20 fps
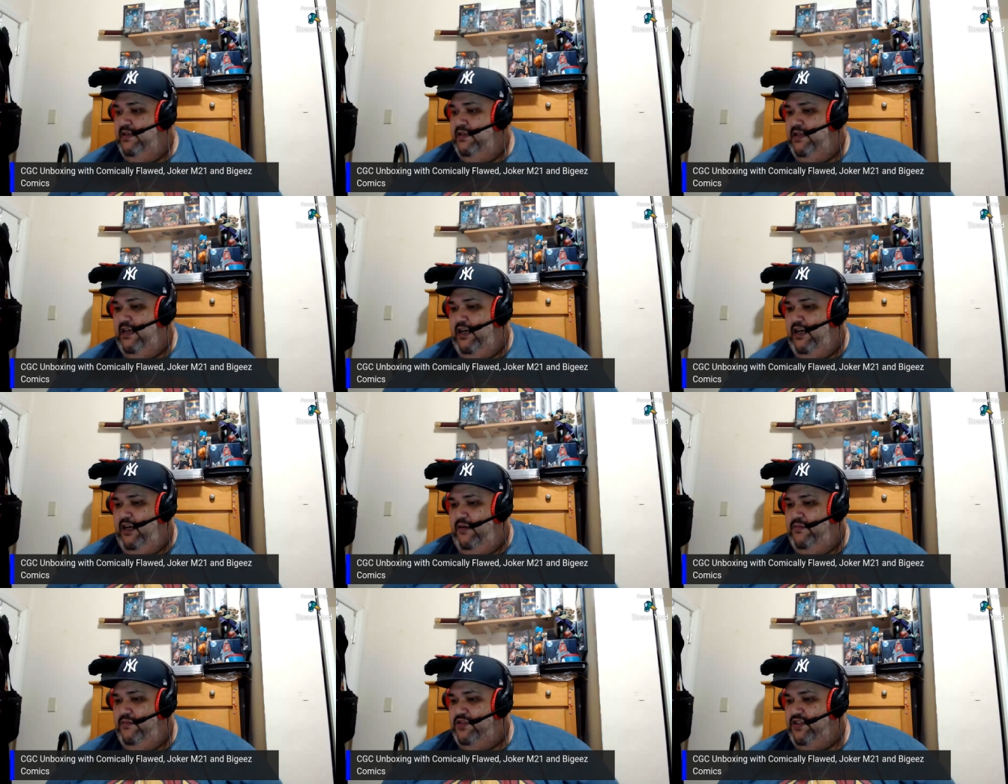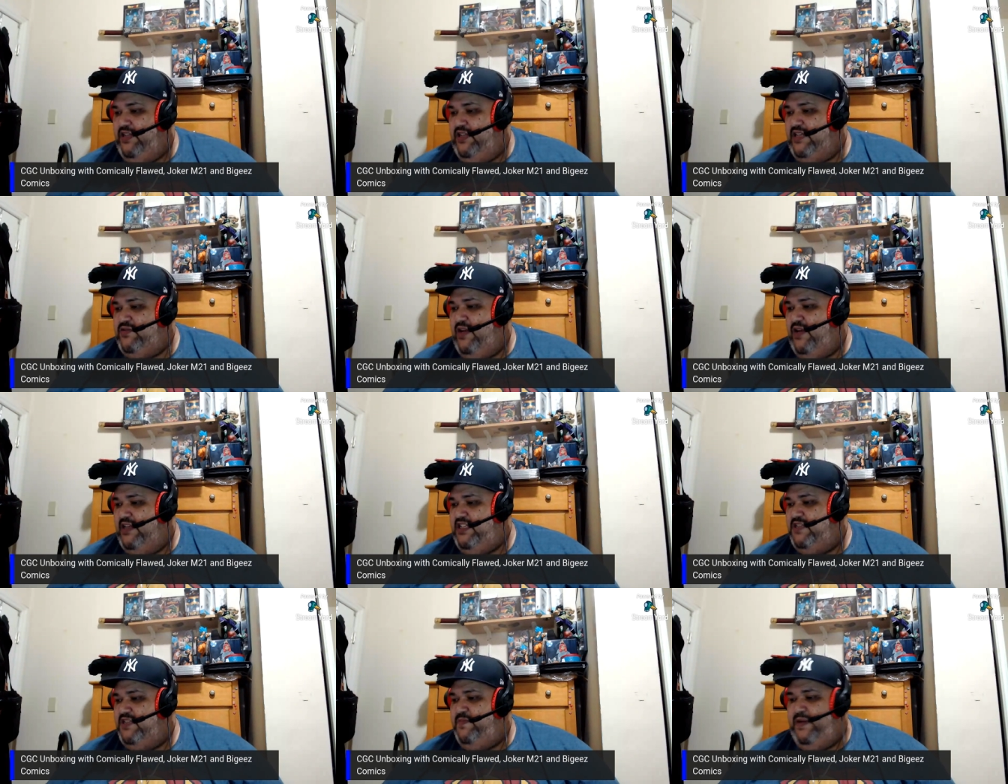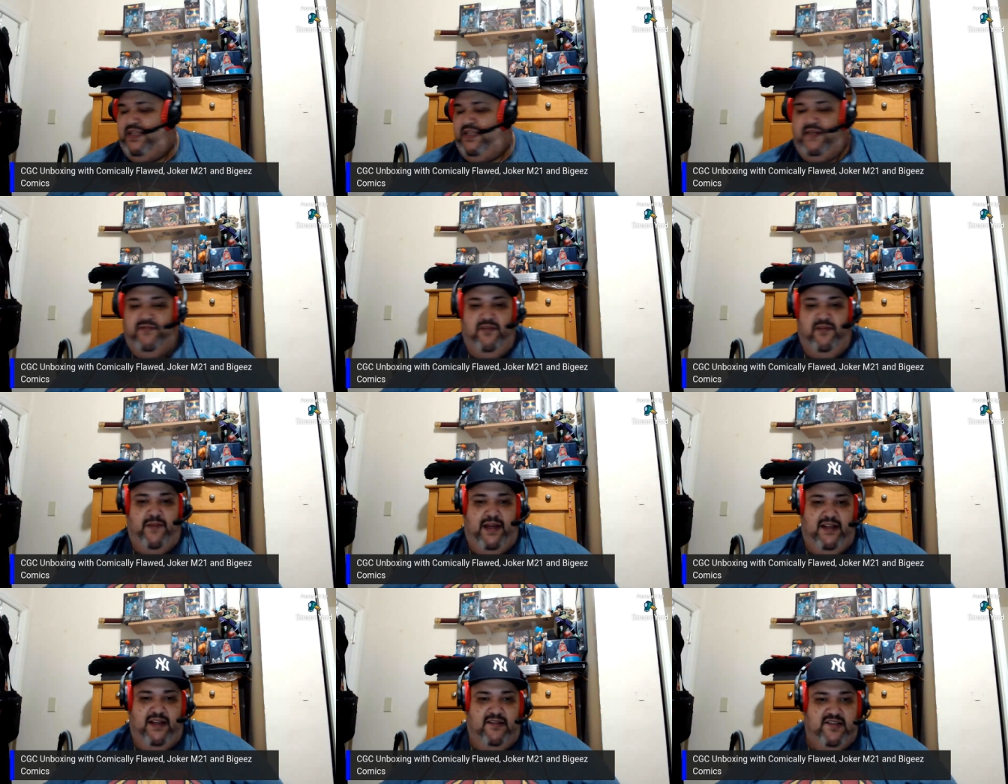Um, so that's what I just picked up from
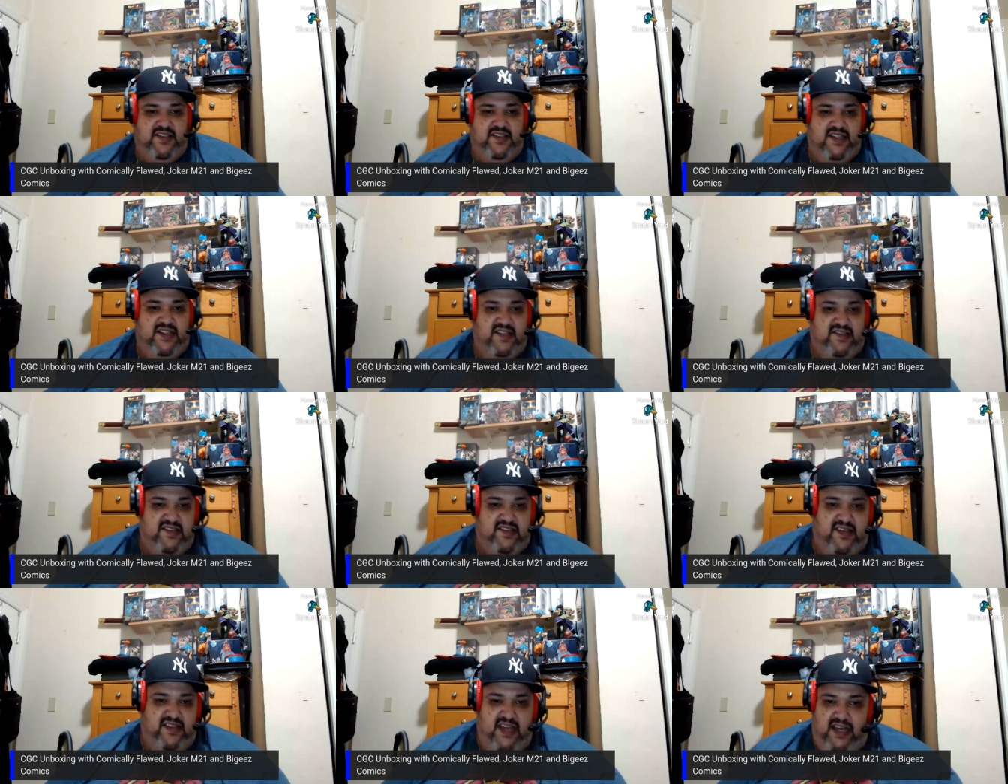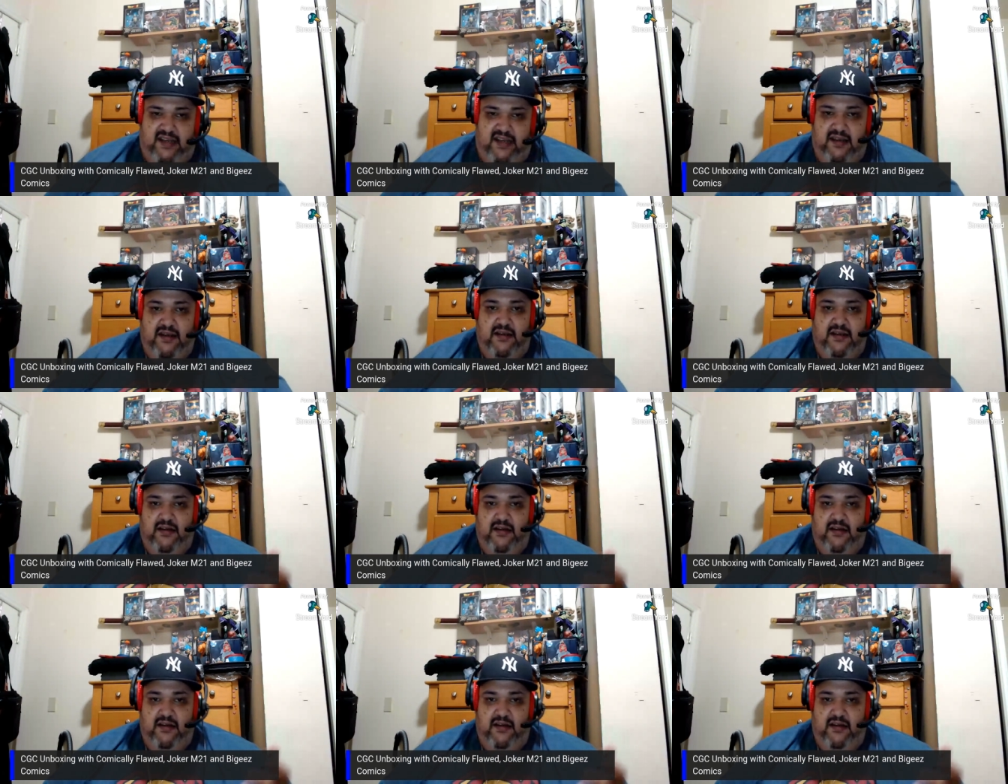my LCS today.